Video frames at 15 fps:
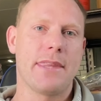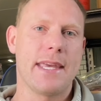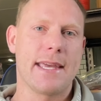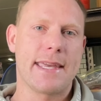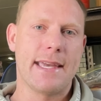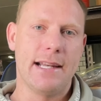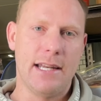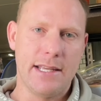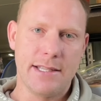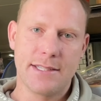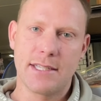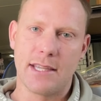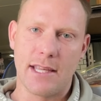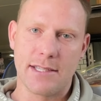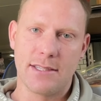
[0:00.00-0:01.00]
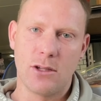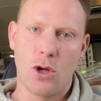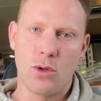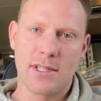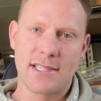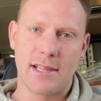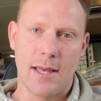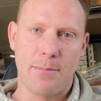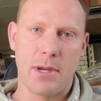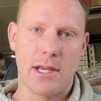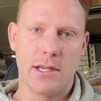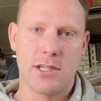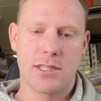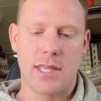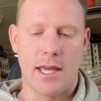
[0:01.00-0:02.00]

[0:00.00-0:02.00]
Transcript: the Achilles, so there's no slippage.